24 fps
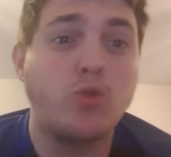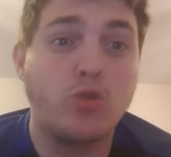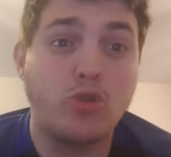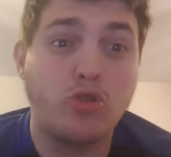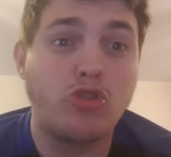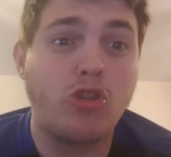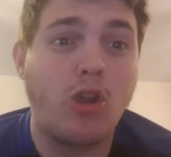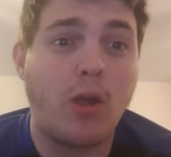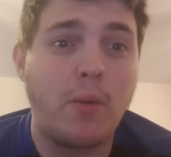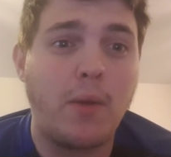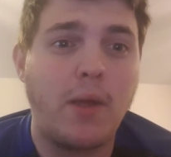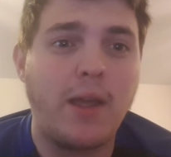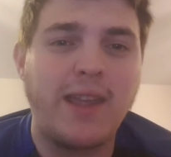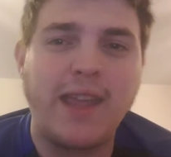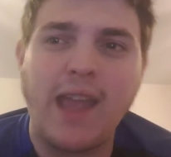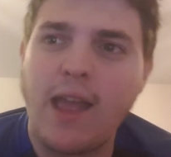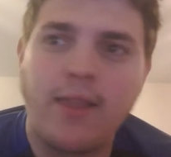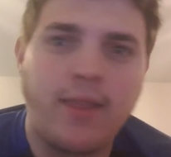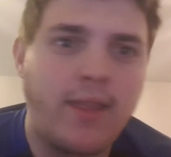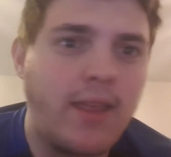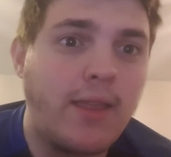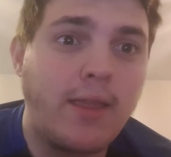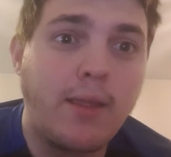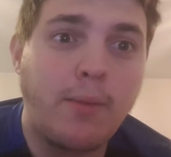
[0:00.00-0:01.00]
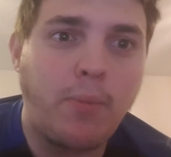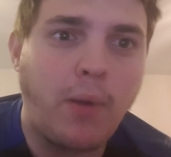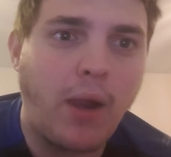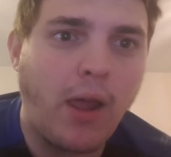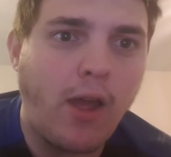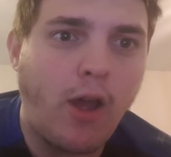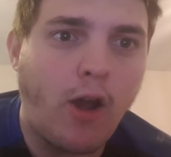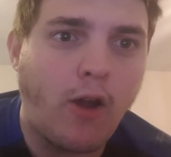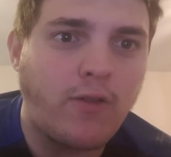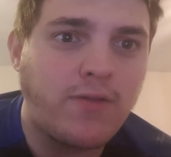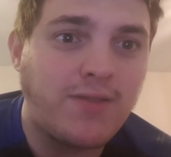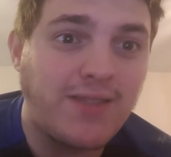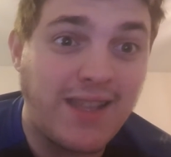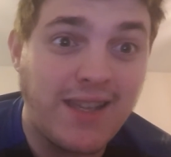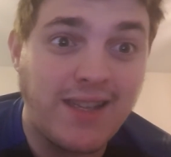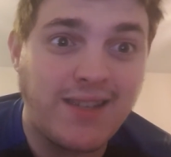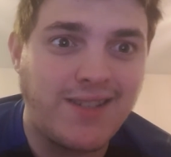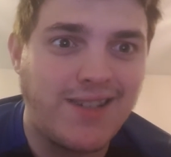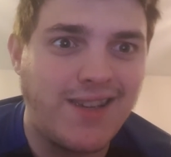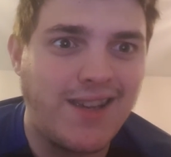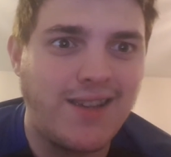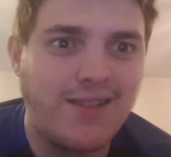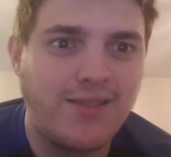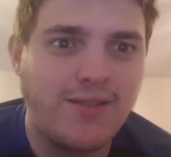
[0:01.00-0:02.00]
Tranmere getting in the playoffs this
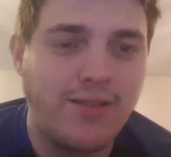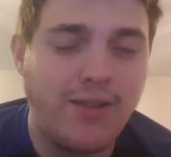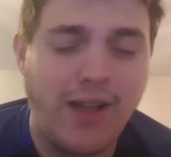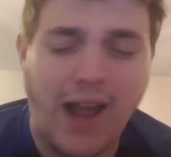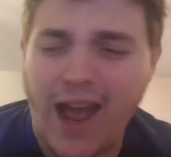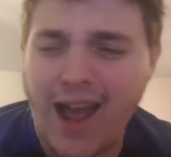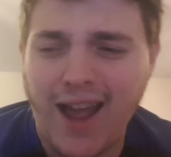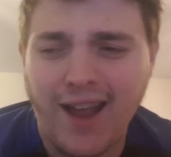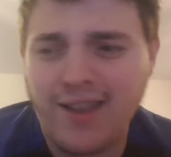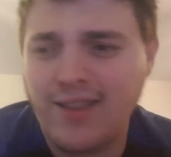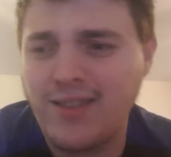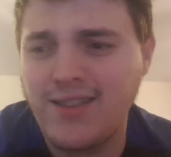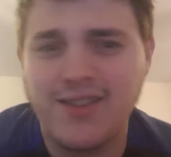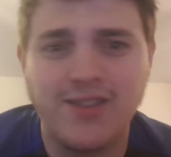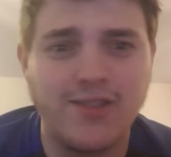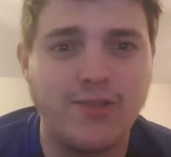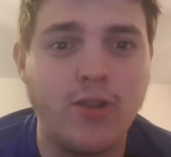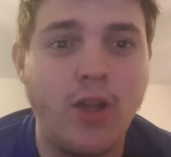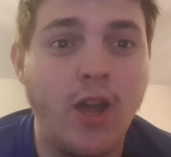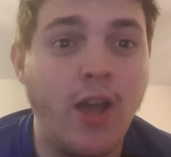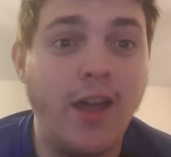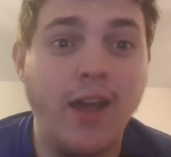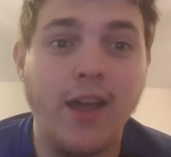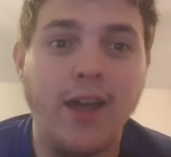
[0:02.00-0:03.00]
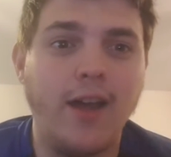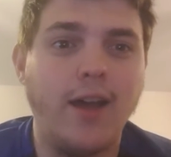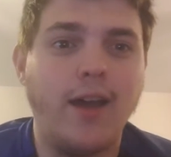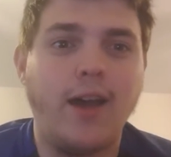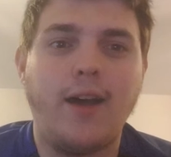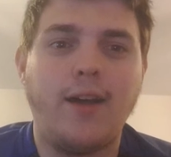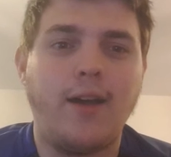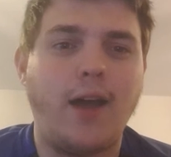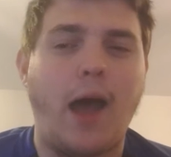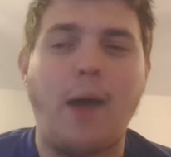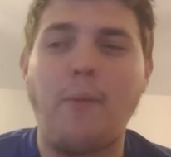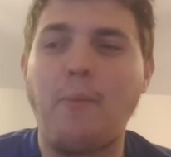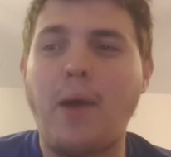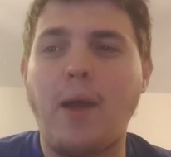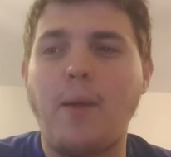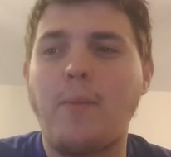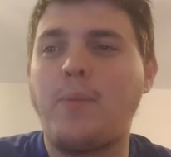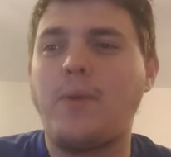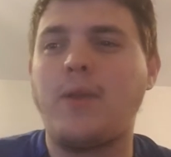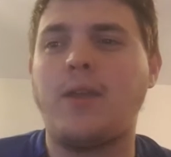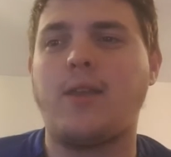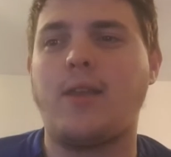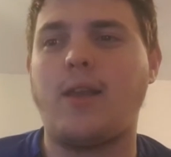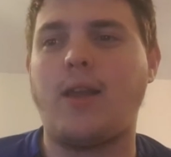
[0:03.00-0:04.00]
season. I might
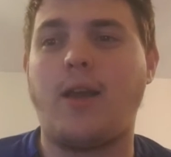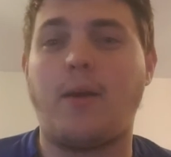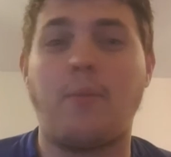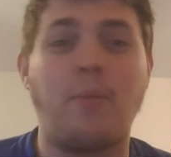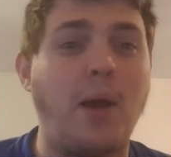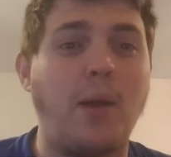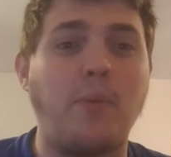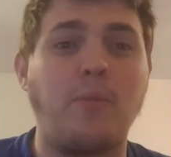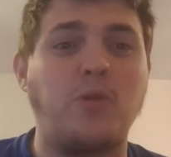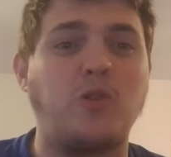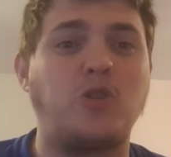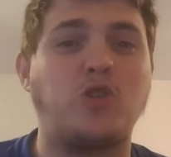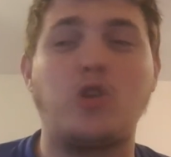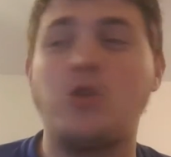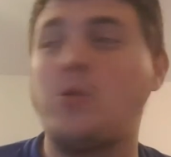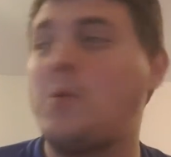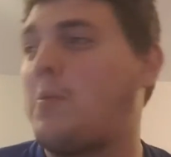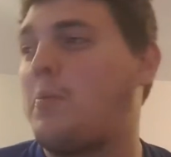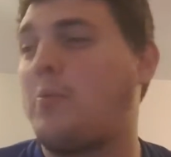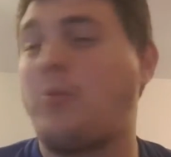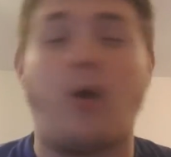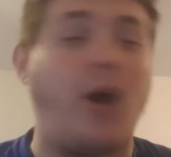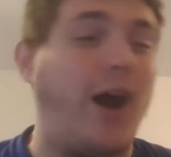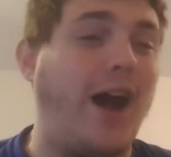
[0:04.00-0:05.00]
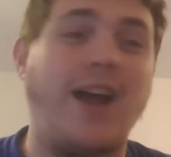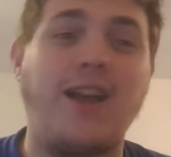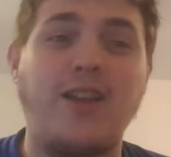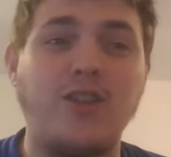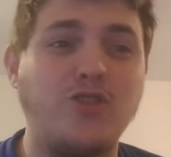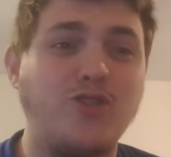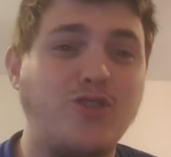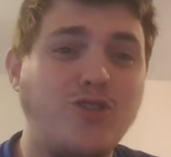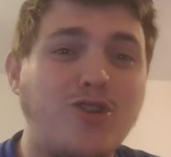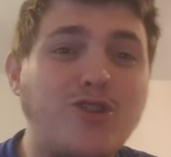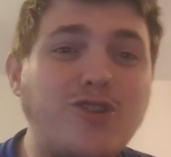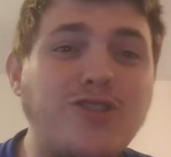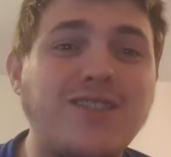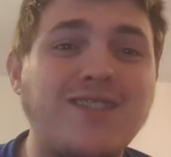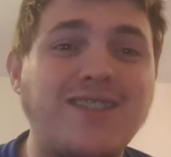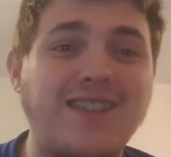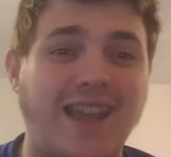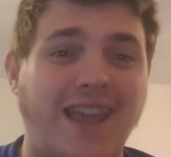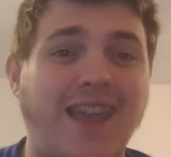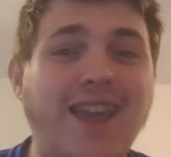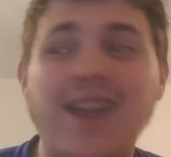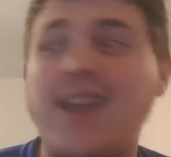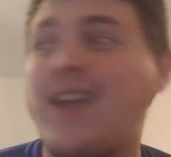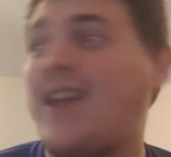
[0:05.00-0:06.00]
be stupid, but I can just
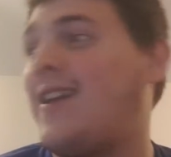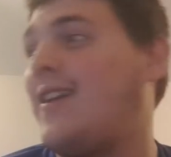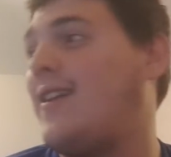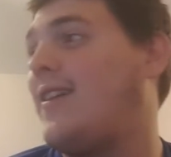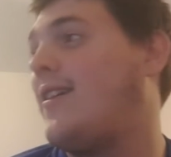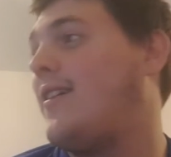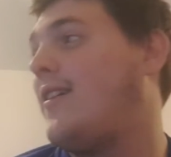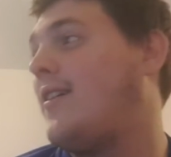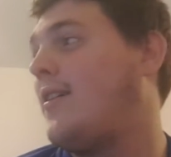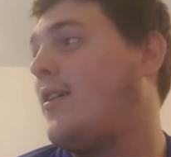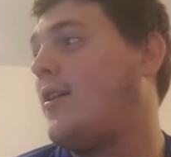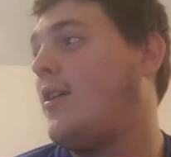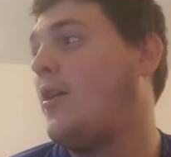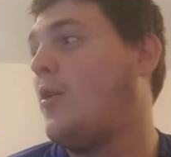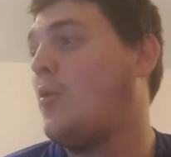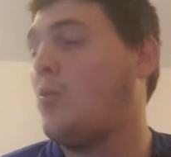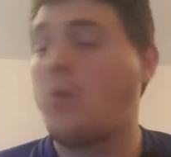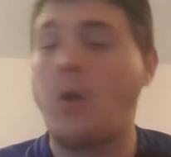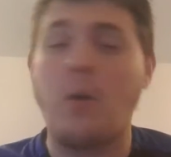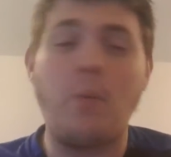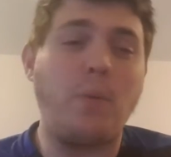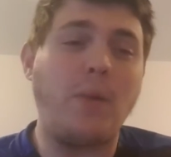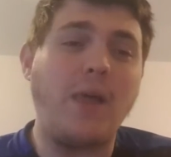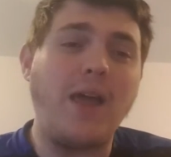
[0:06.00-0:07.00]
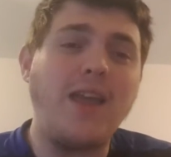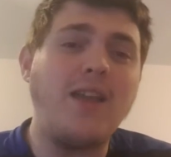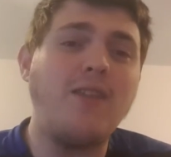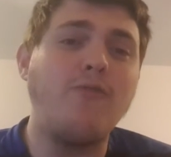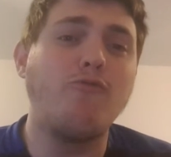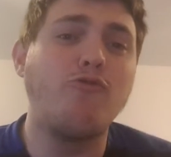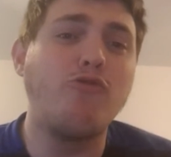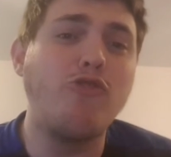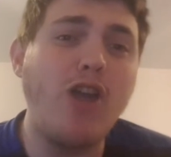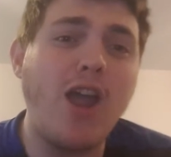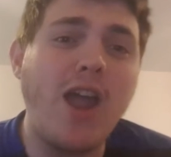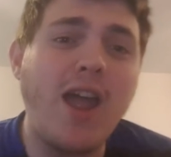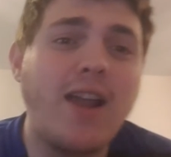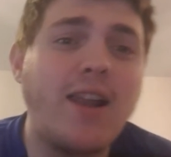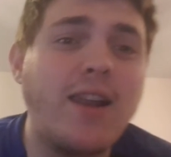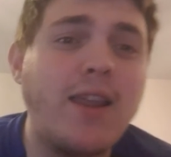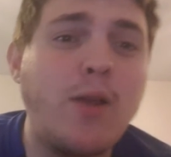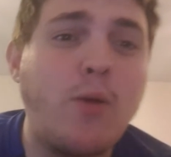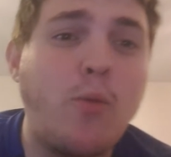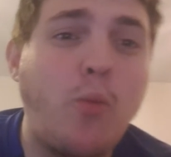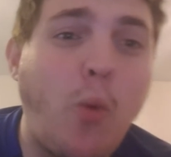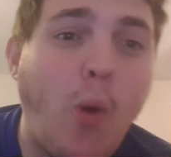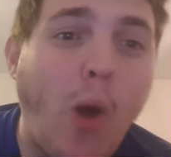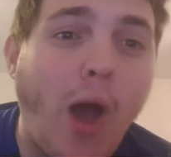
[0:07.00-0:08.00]
see it. We're playing
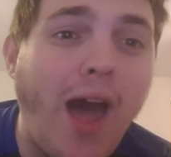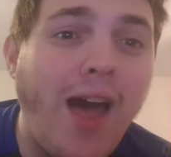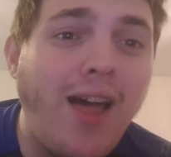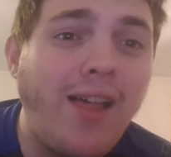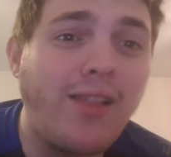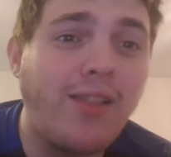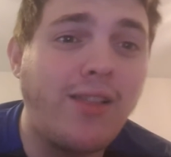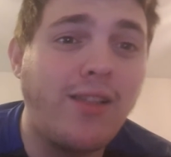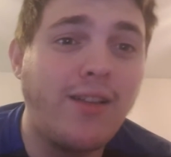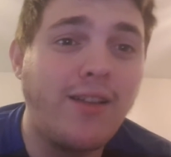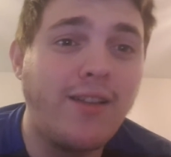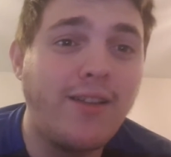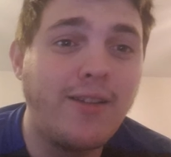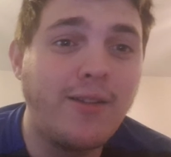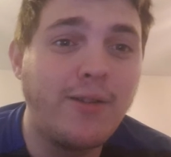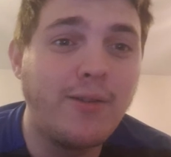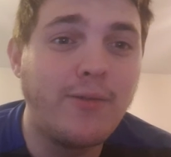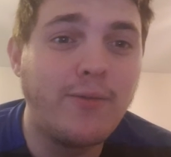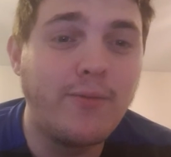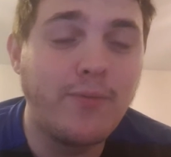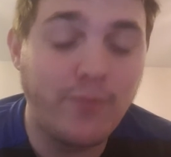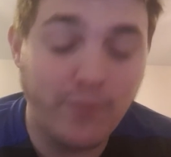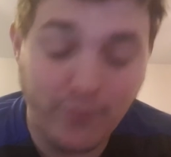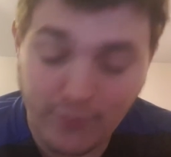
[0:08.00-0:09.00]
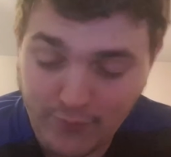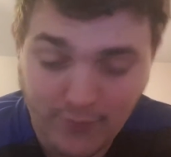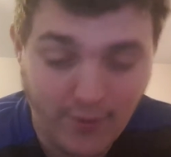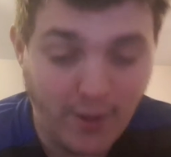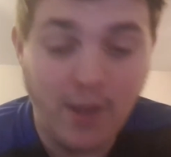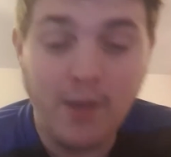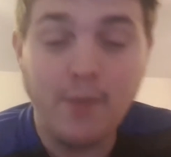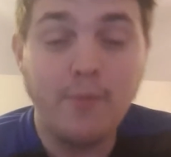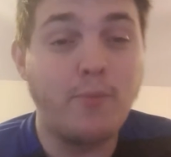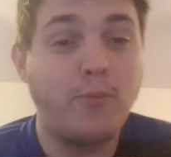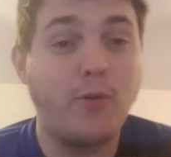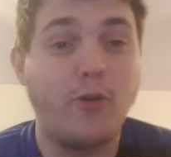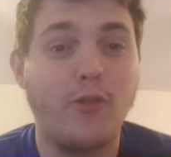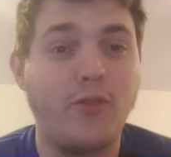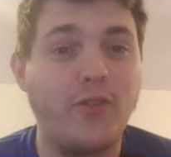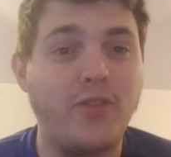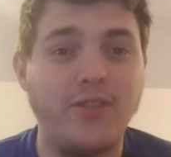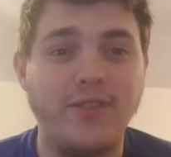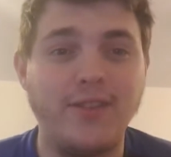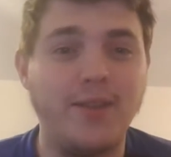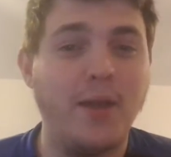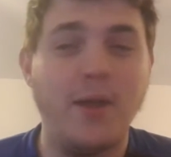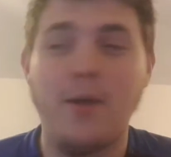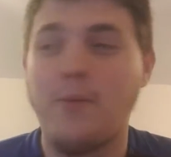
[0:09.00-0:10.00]
really well.
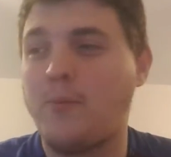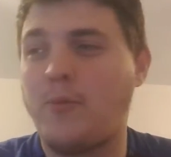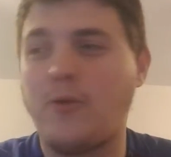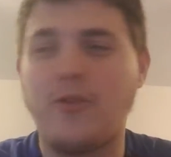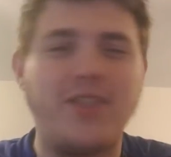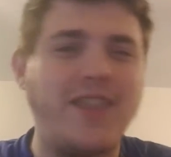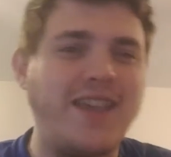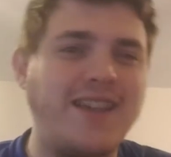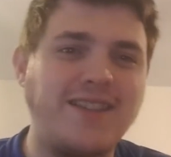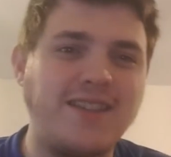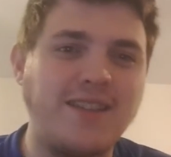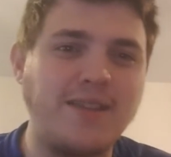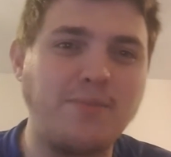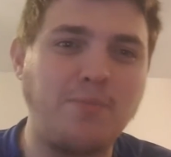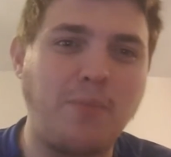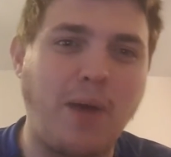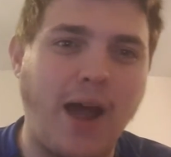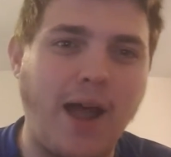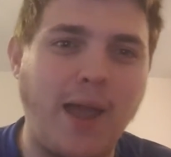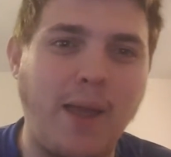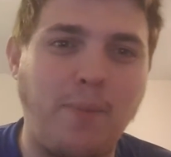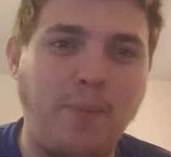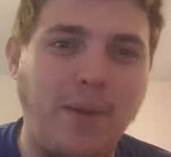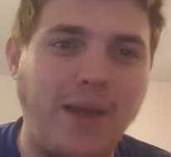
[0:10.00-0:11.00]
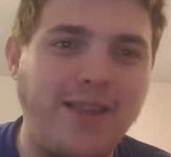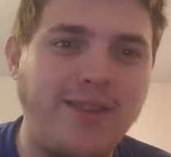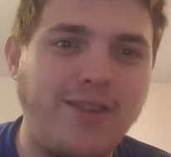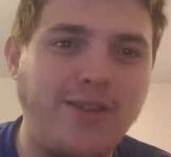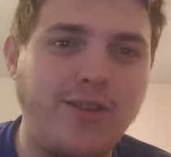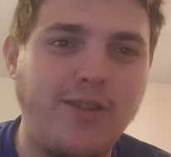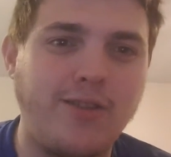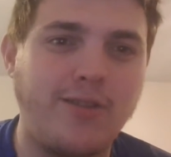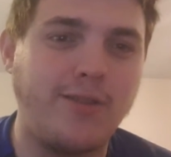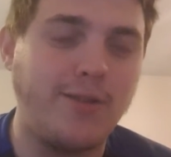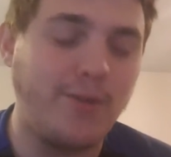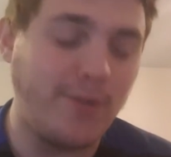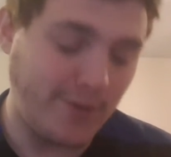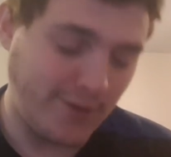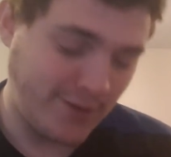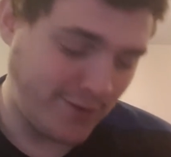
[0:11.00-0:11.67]
But this is my opinion.